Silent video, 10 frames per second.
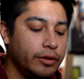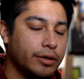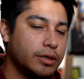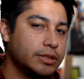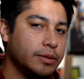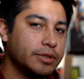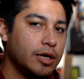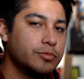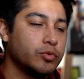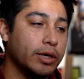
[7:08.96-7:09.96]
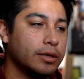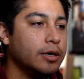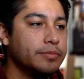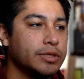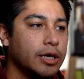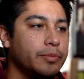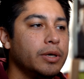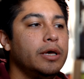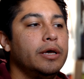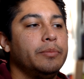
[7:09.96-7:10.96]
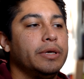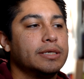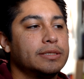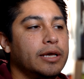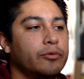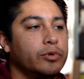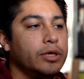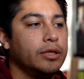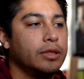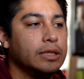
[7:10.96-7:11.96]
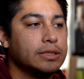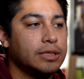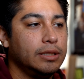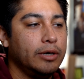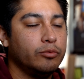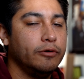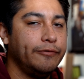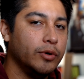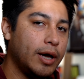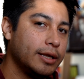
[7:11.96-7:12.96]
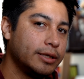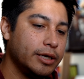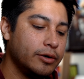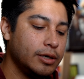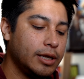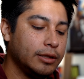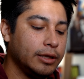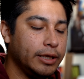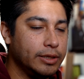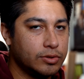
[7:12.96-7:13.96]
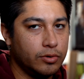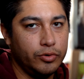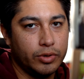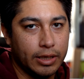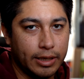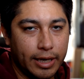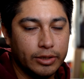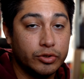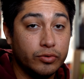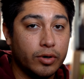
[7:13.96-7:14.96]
there are some times where it comes up, because then with the Sunlight Wolf, you'll add Kieran, and then Heat Soul, you can gain 2